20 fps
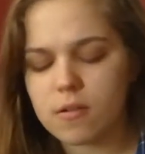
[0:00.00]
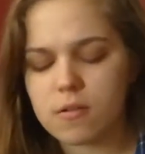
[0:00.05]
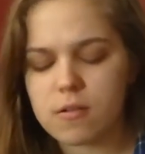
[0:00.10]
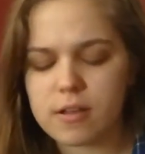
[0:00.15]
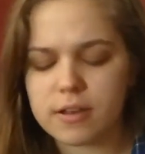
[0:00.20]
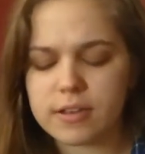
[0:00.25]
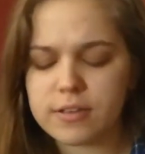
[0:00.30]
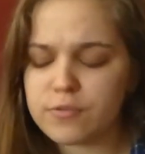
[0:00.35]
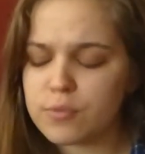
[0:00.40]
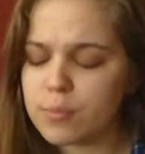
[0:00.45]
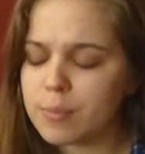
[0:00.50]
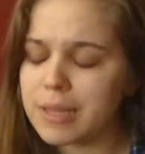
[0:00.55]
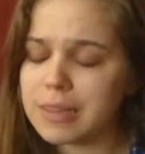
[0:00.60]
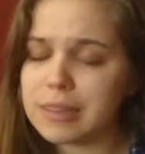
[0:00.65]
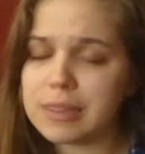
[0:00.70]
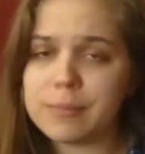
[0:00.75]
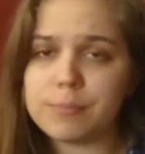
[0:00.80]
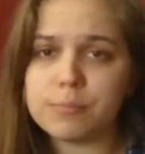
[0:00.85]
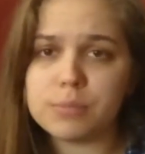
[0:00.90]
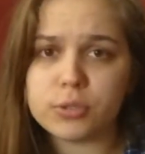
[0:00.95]
And even my
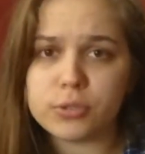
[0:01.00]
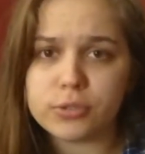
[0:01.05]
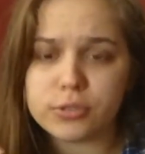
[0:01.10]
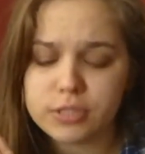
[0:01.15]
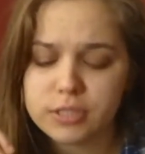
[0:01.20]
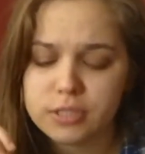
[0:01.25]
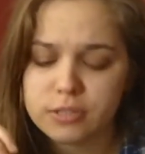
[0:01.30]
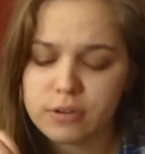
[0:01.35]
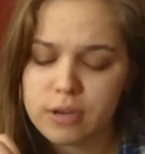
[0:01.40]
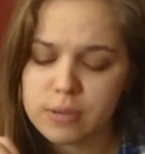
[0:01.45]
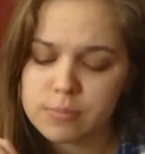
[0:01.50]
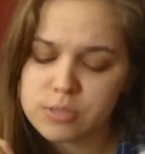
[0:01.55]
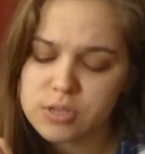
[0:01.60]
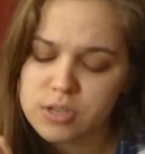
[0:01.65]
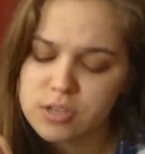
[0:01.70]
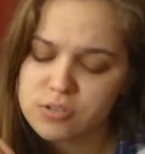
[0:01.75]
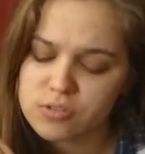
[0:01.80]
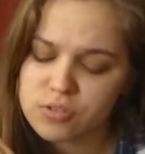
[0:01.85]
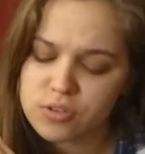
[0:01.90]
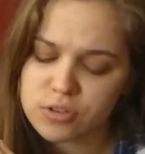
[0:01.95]
limp tortilla wraps
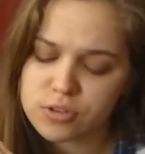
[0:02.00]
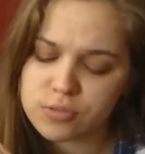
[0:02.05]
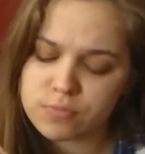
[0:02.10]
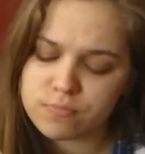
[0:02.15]
taste good.